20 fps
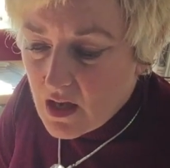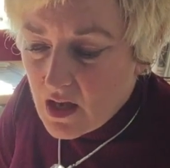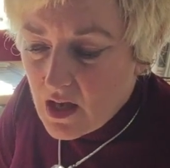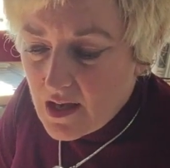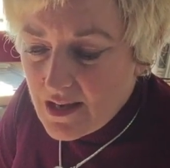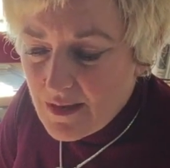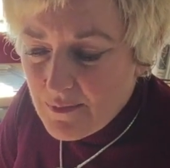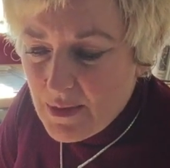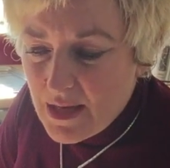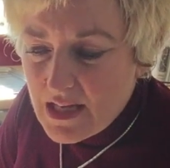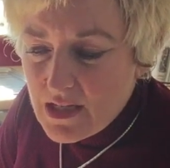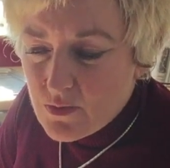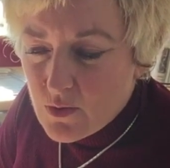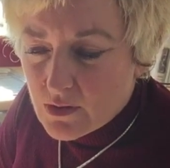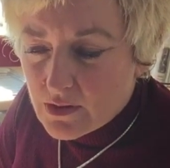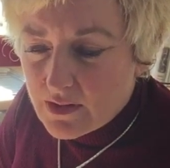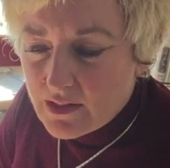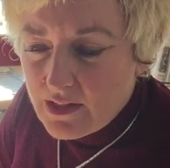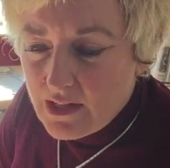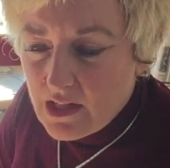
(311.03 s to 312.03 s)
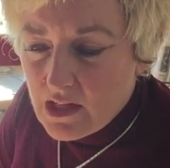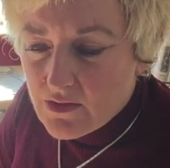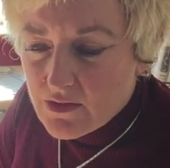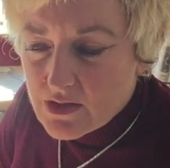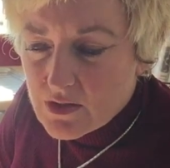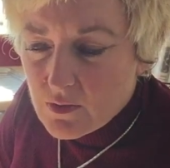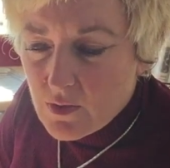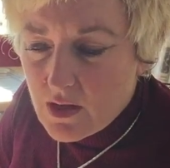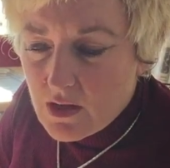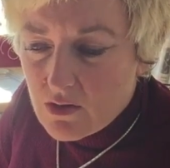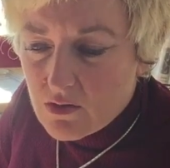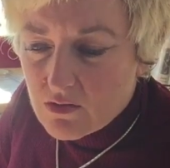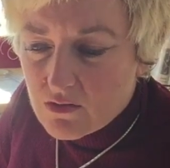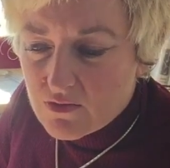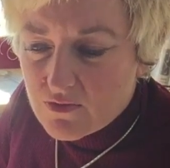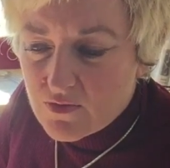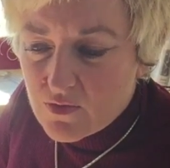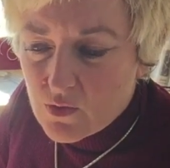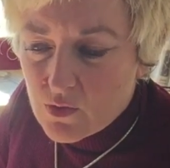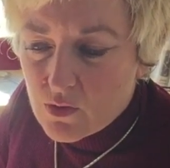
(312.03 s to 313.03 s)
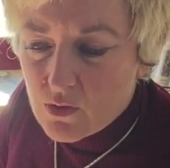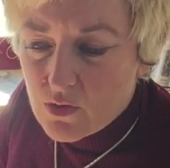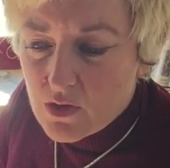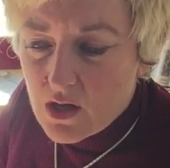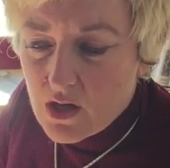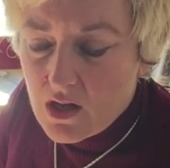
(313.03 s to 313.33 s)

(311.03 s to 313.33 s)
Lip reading: And I made one in here as well for,